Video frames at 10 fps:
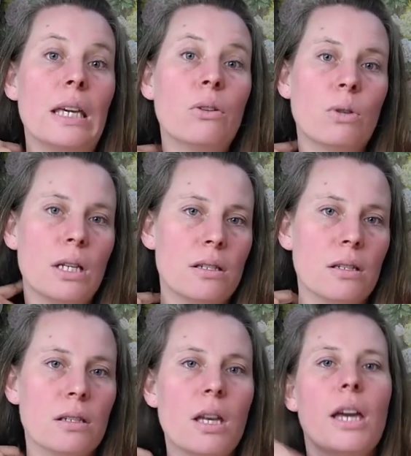
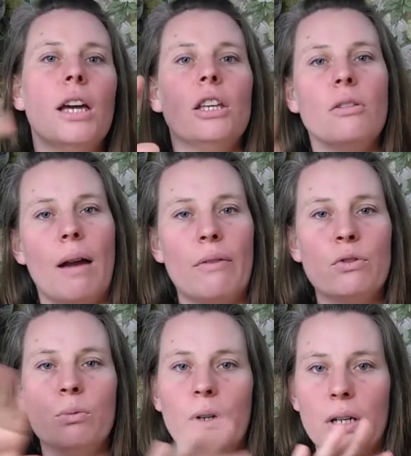increases, you have
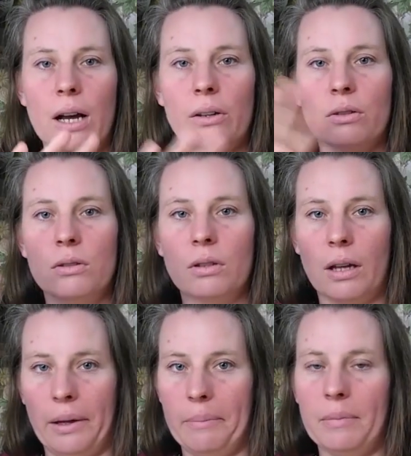to work out
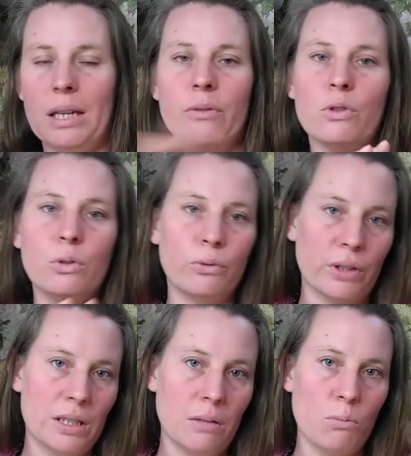if you'll
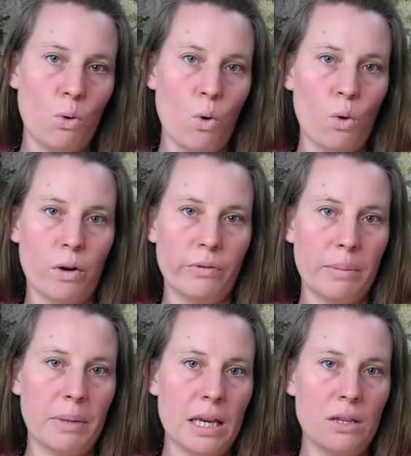fit in more of the
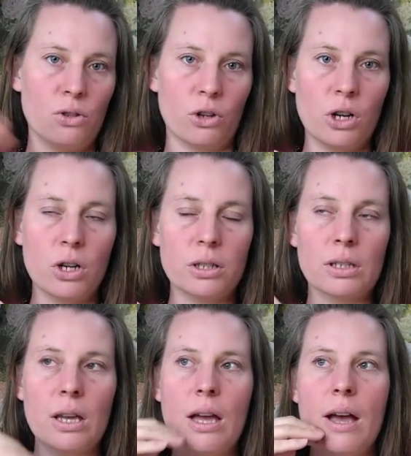bees or not.